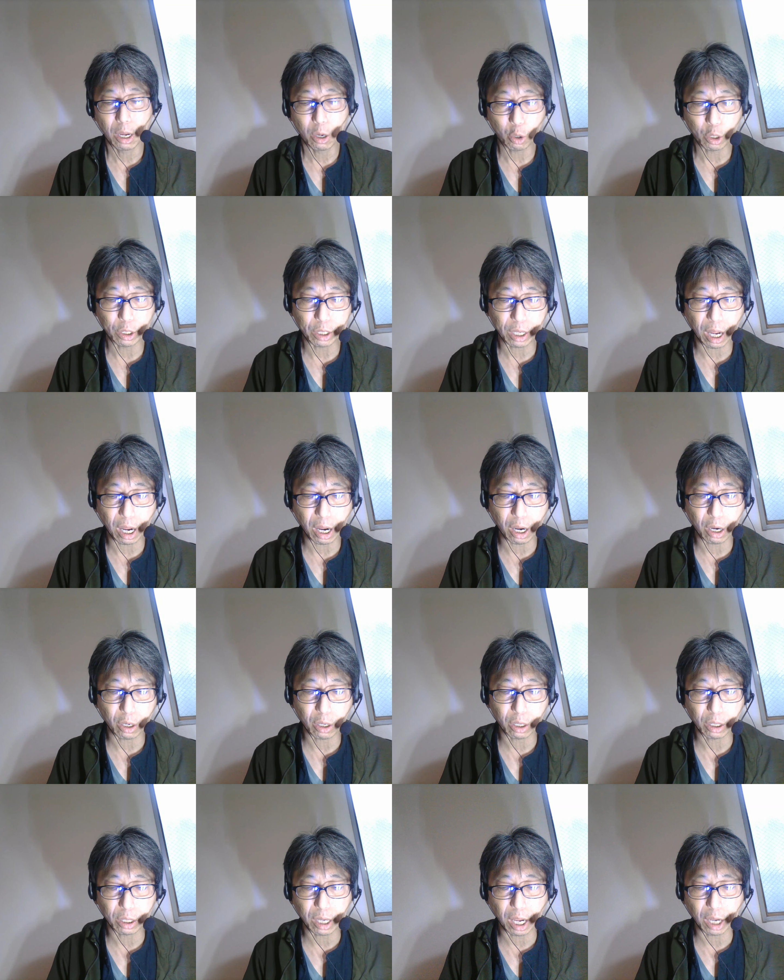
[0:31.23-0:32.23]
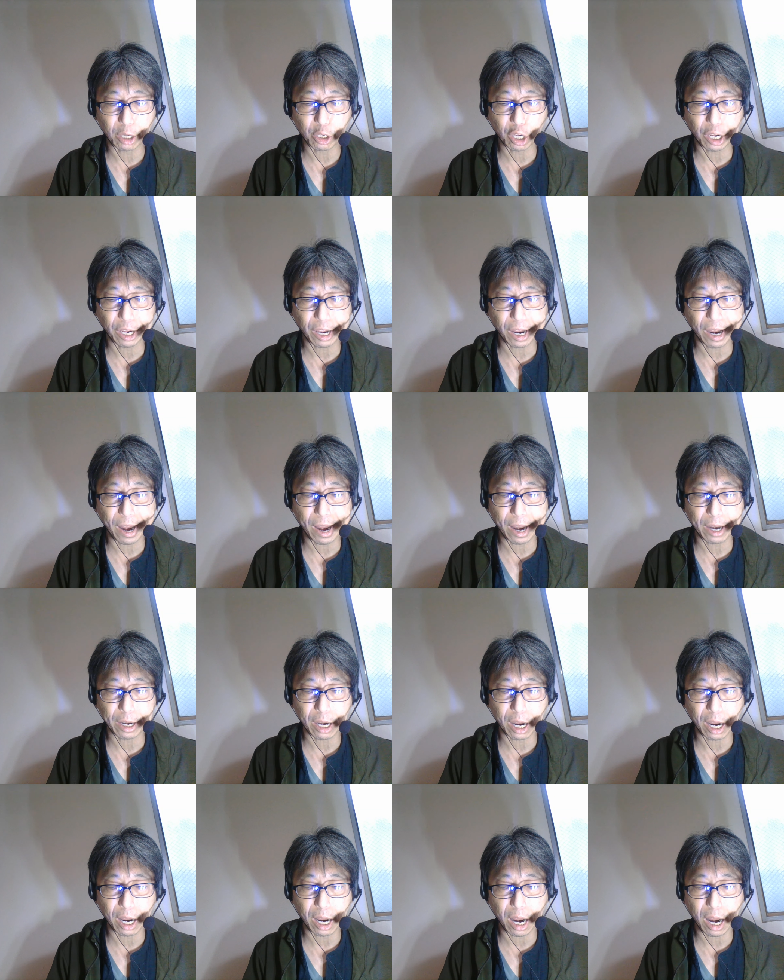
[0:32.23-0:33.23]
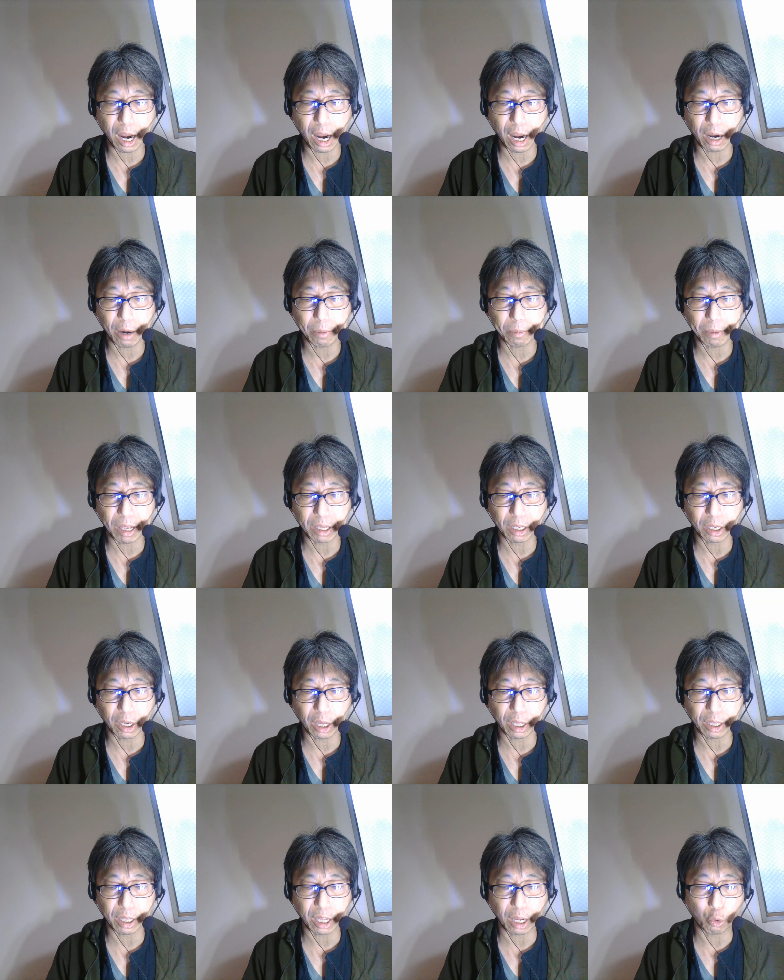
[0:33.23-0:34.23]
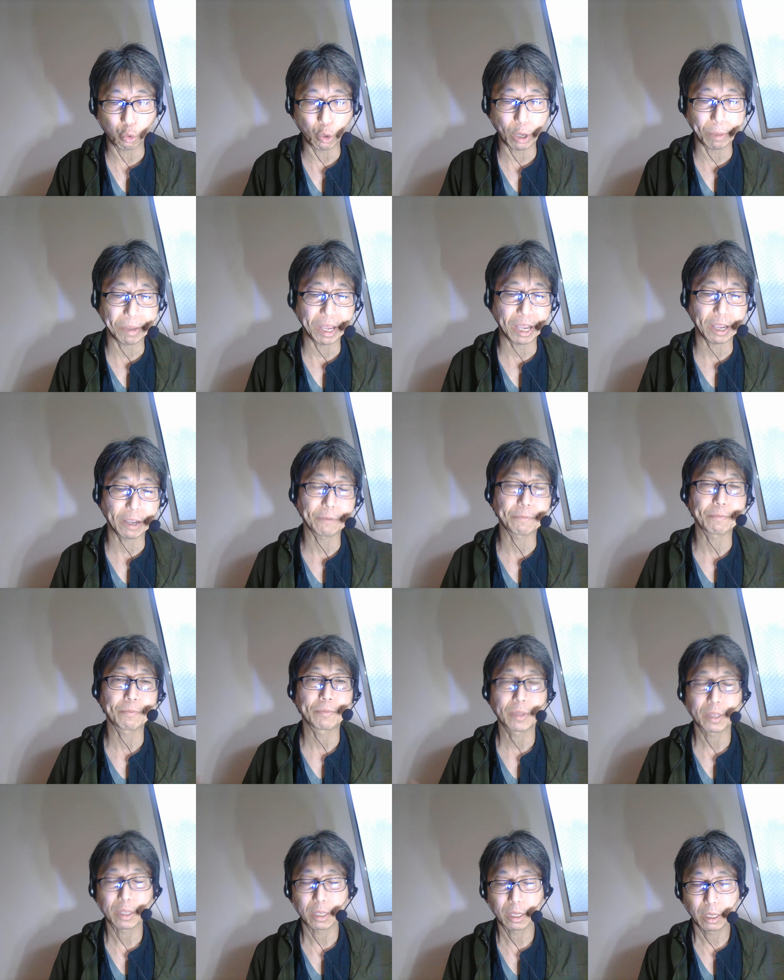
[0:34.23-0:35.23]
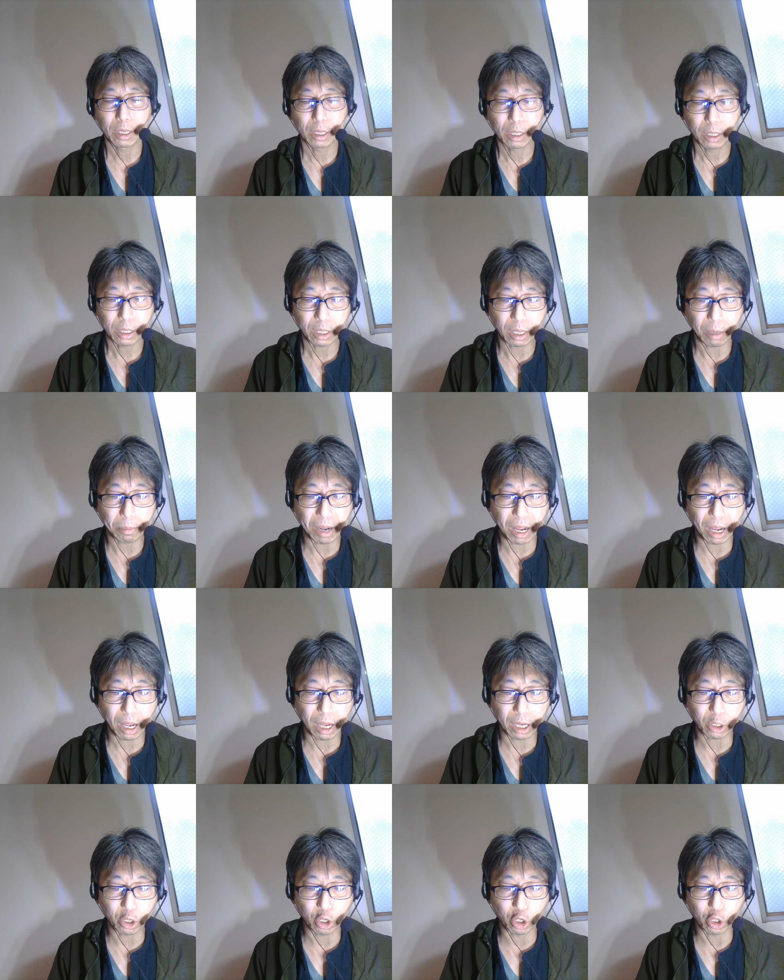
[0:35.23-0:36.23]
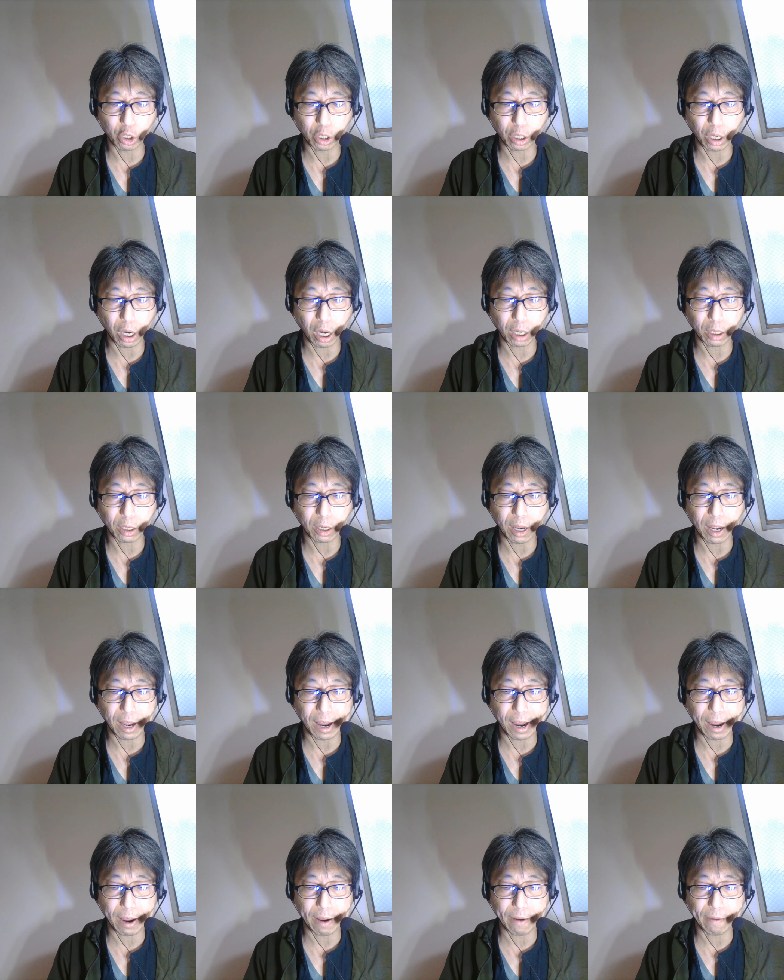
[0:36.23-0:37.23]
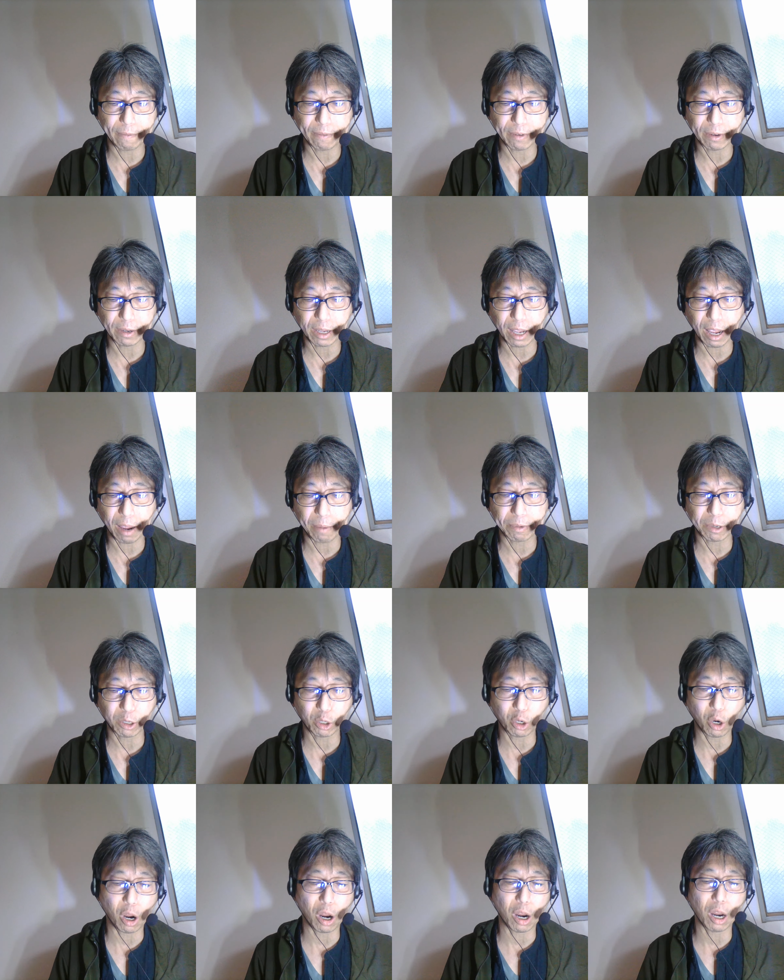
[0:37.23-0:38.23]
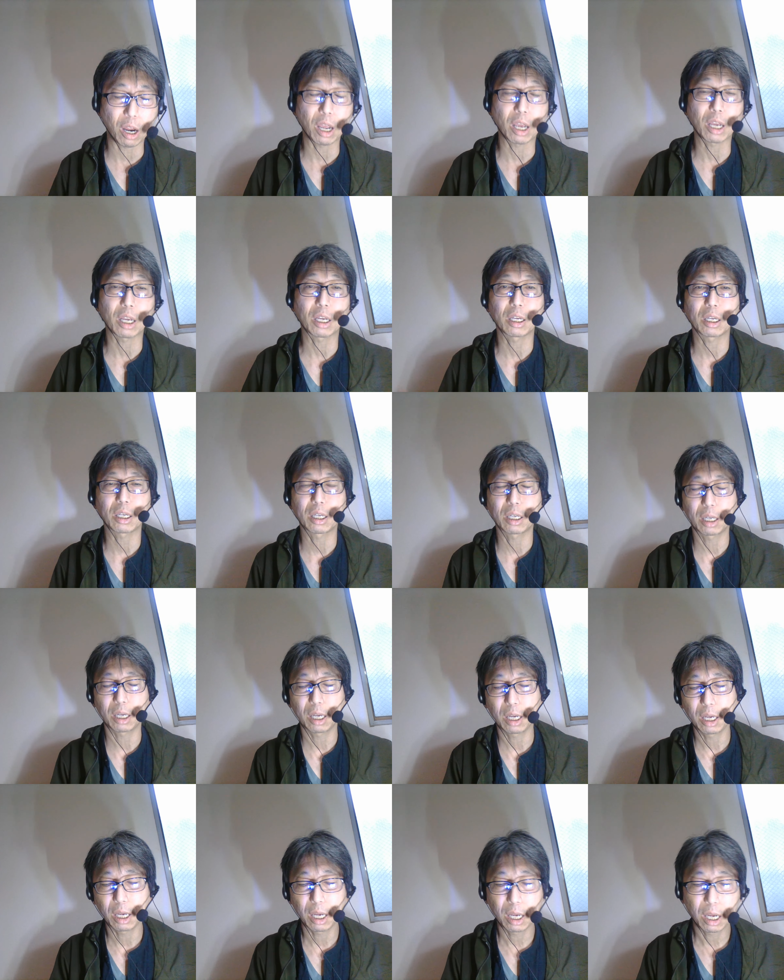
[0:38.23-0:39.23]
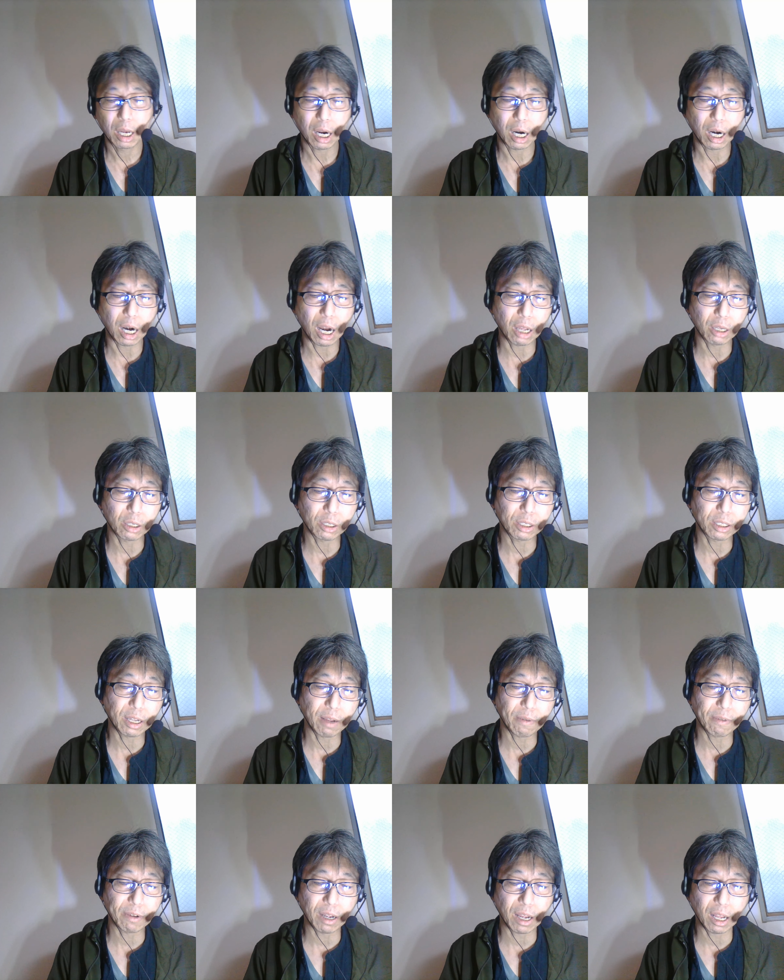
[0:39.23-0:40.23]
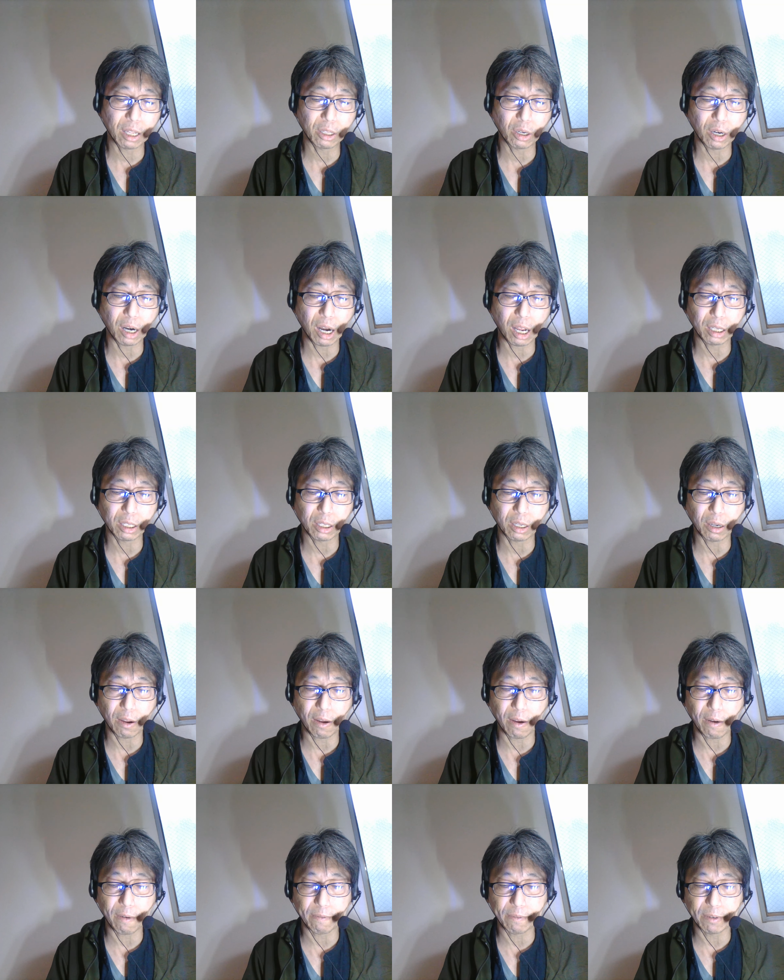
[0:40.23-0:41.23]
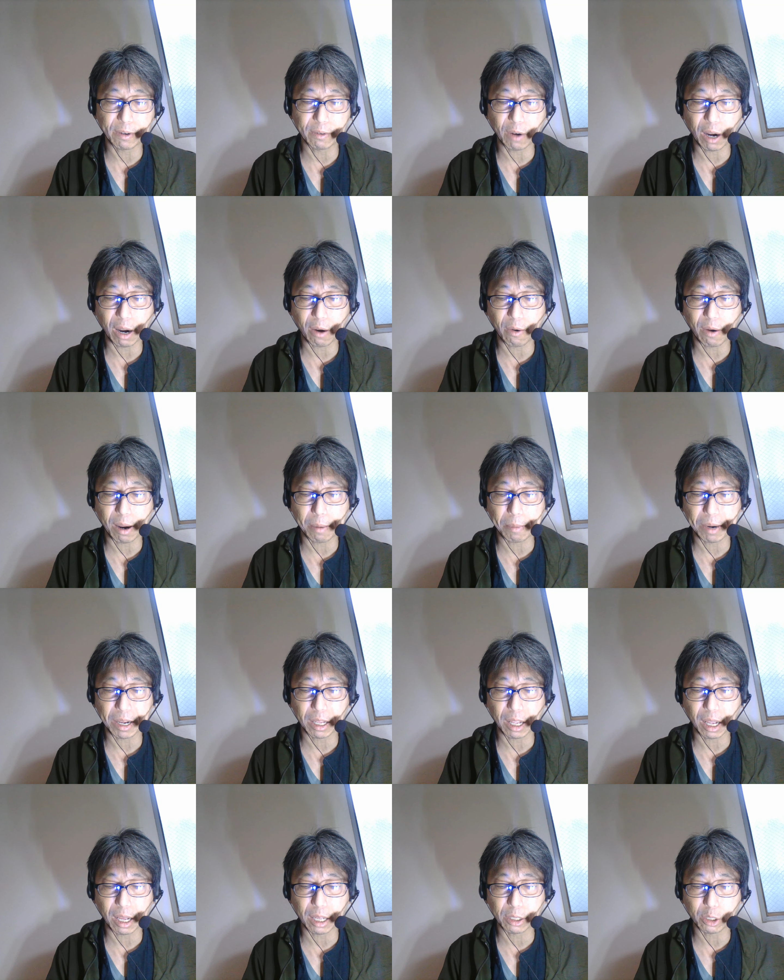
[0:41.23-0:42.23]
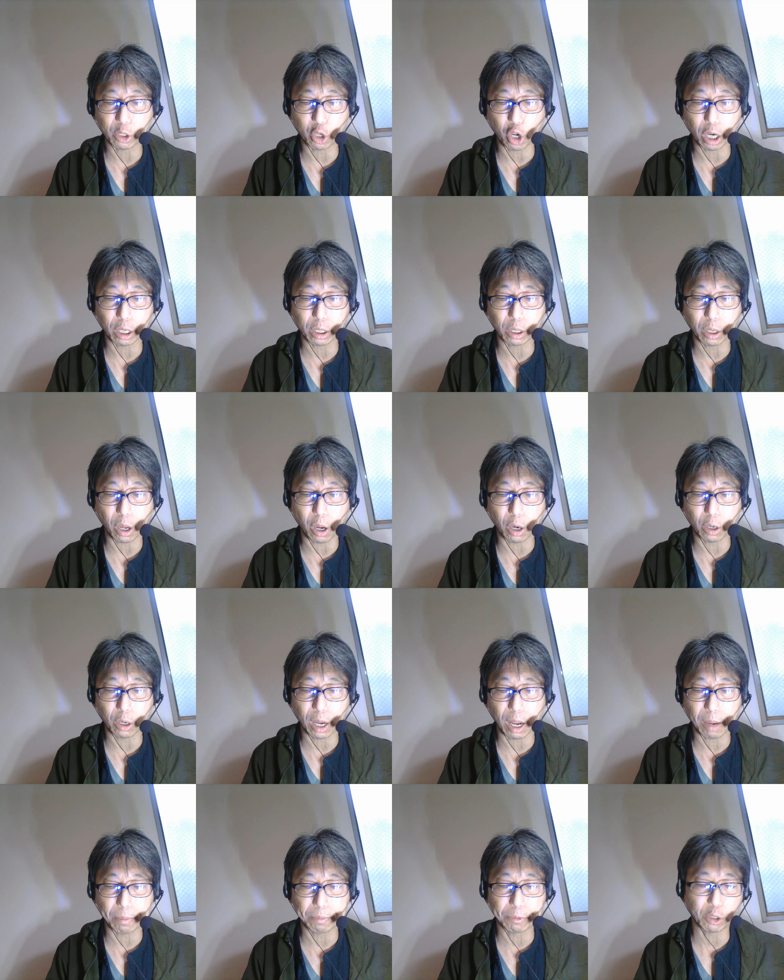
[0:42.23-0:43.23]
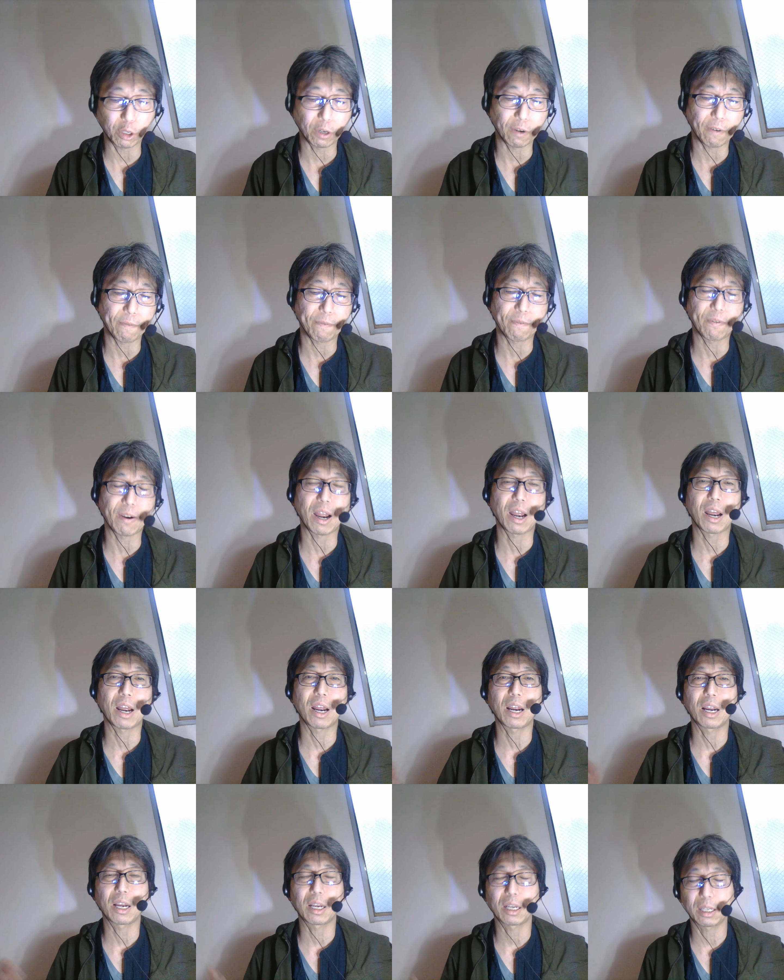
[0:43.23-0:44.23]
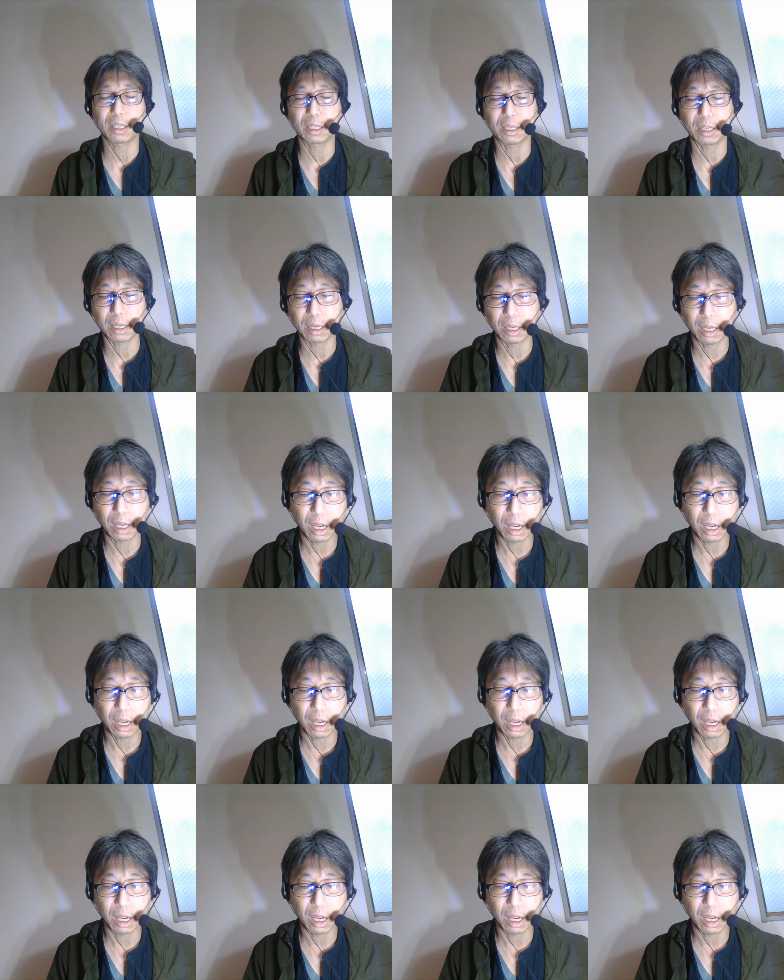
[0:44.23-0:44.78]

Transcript: without Tatiana and uh, many other women. The mine could not have kept going. Around 700 of our miners got called up to fight.